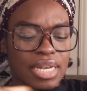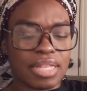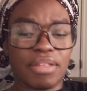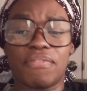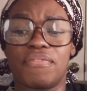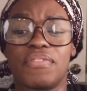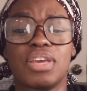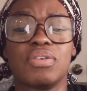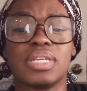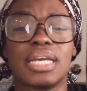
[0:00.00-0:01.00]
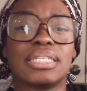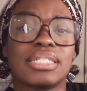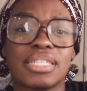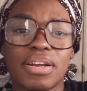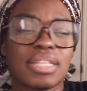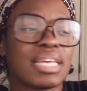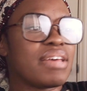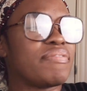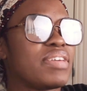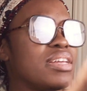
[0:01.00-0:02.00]
the feel necessarily
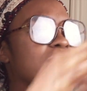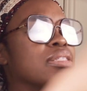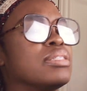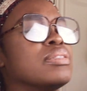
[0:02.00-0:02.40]
of it,